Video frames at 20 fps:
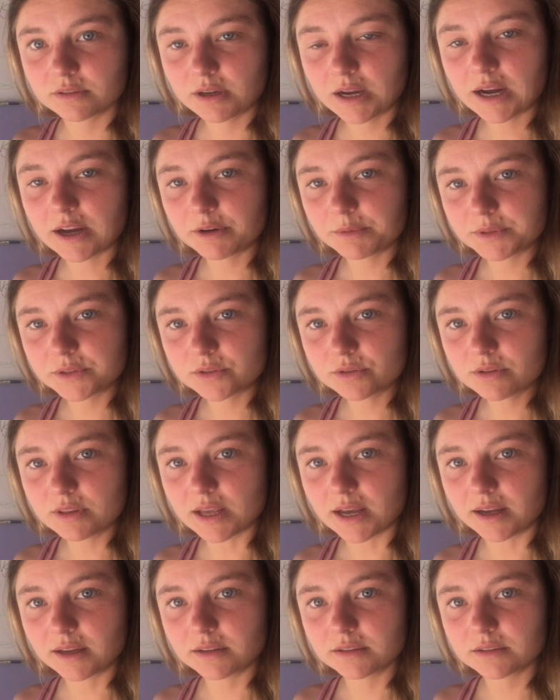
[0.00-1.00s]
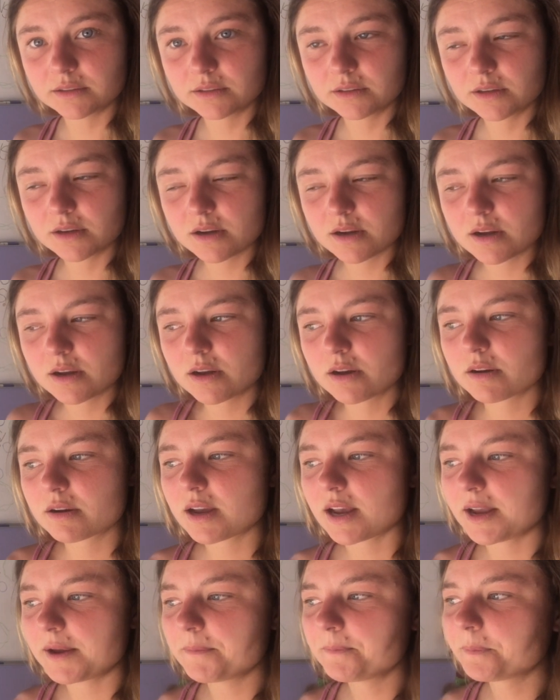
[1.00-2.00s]
How do we do that?
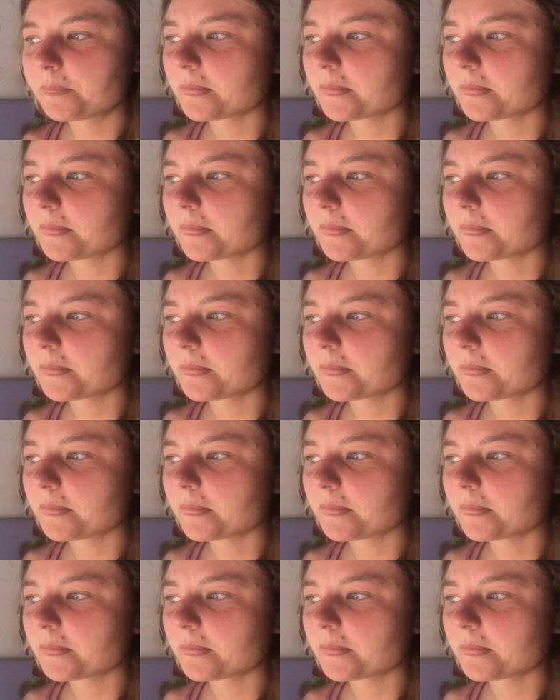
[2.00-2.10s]
Okay.